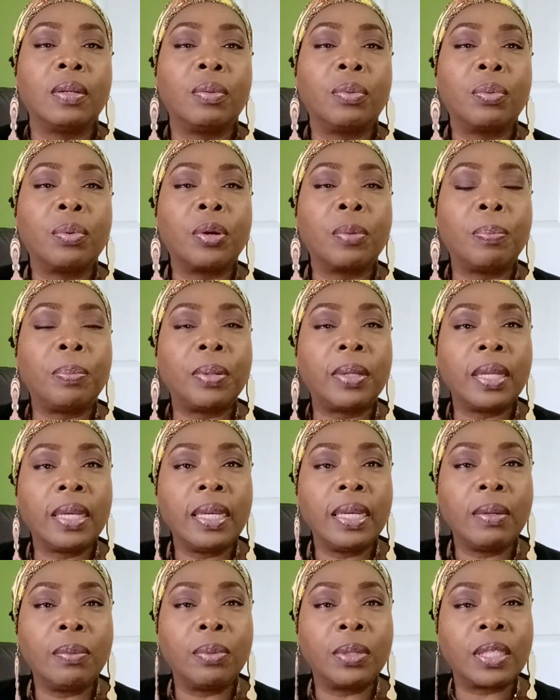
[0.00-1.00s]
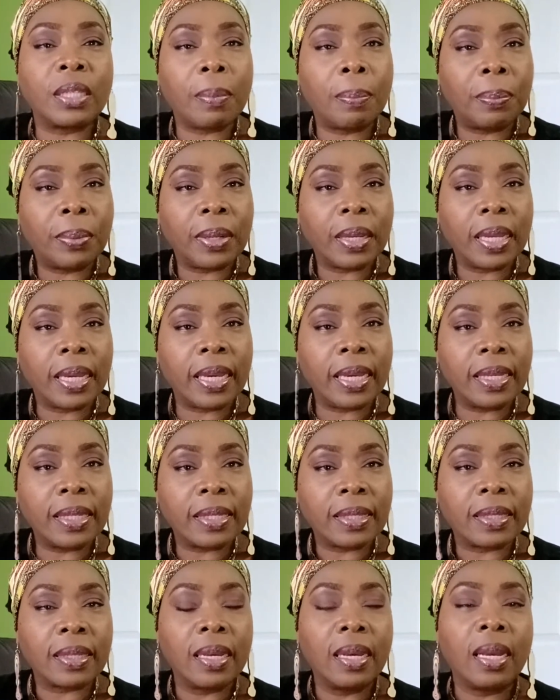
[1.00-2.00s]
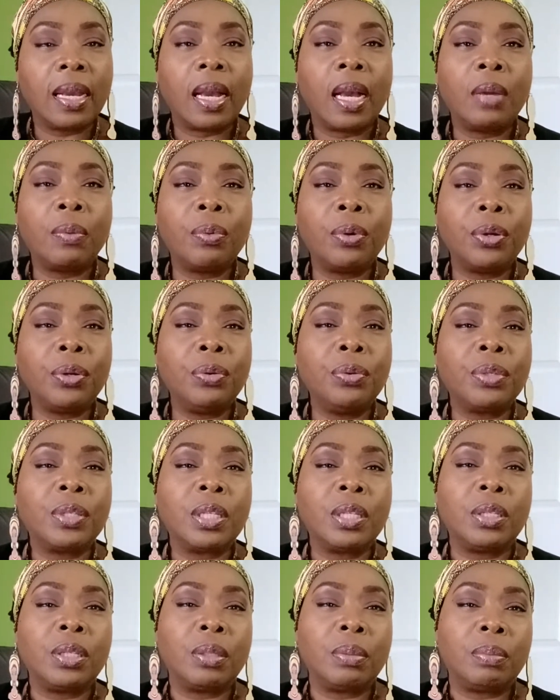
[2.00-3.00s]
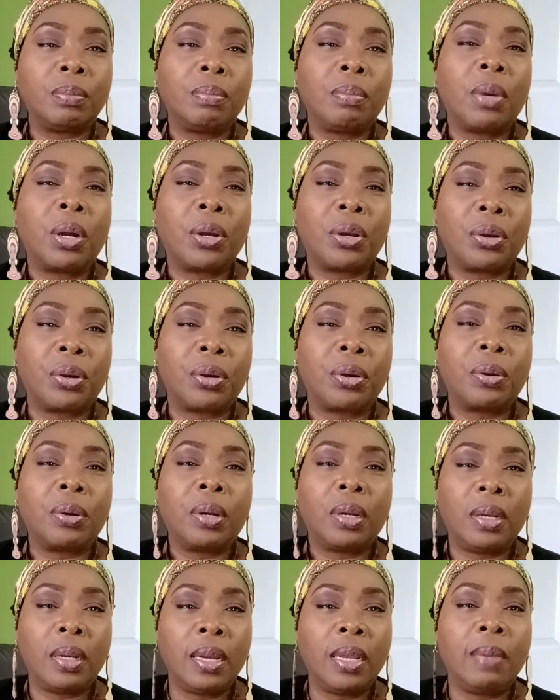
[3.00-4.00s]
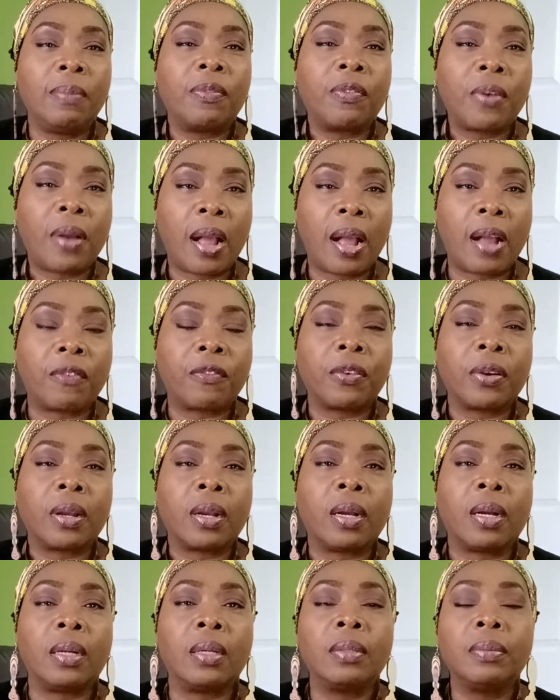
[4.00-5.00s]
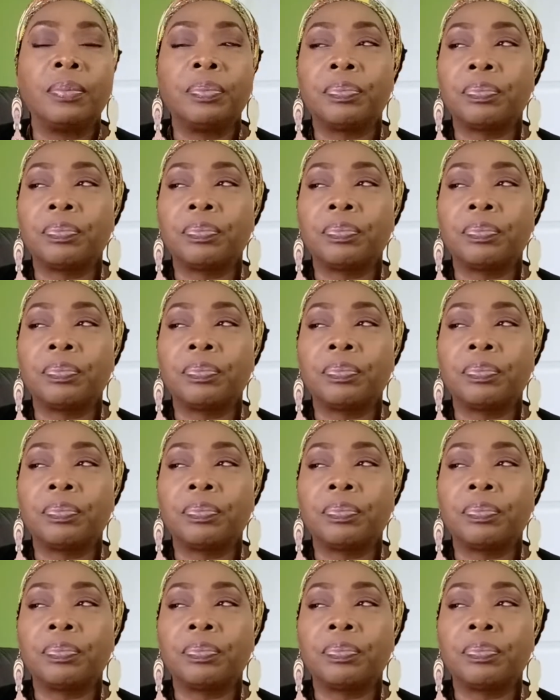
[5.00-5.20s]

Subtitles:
was a place, and we're using the modern name for Africa